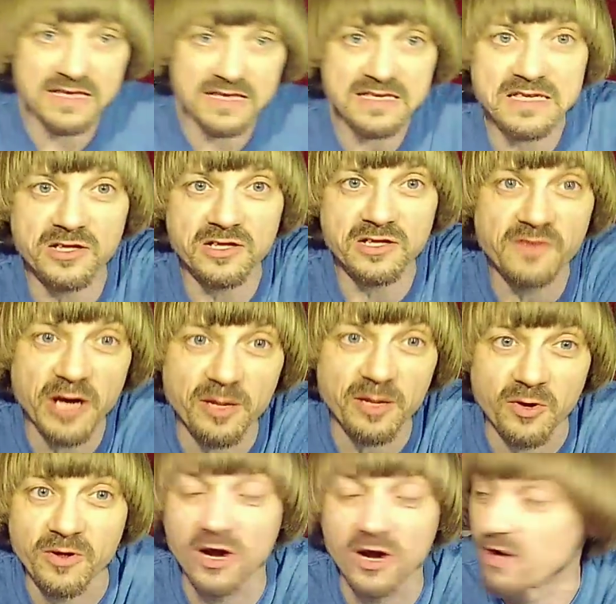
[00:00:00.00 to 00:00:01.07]
that's still
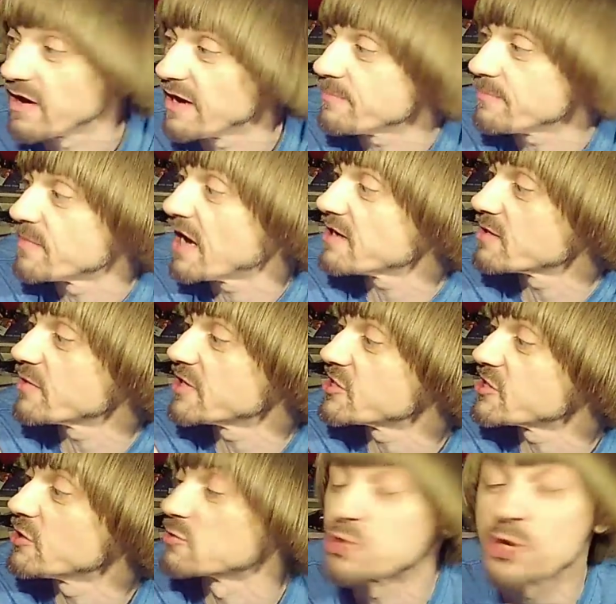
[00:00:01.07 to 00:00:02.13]
available. All right. How did we
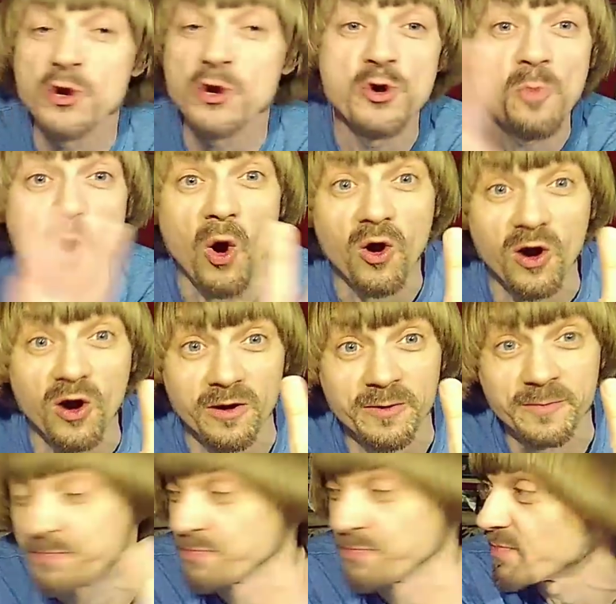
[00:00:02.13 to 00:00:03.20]
do? Two more.
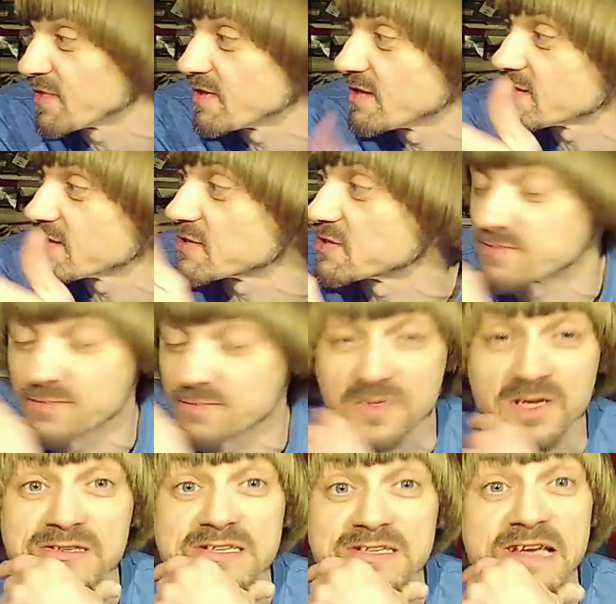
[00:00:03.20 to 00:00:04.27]
This is
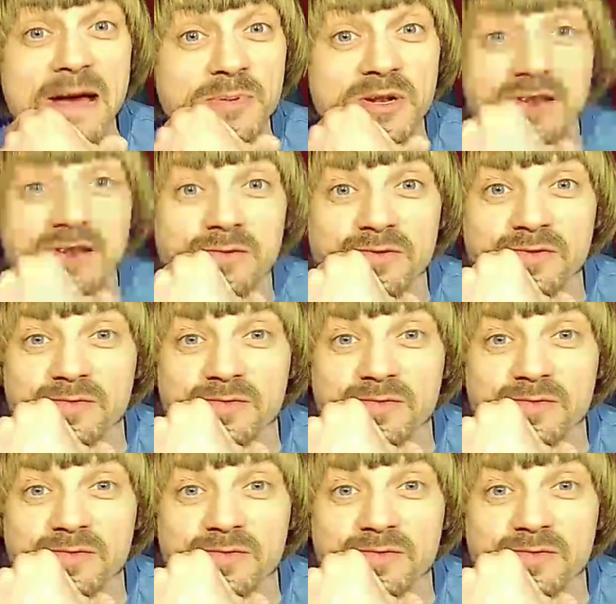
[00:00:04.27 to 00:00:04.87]
this is happening.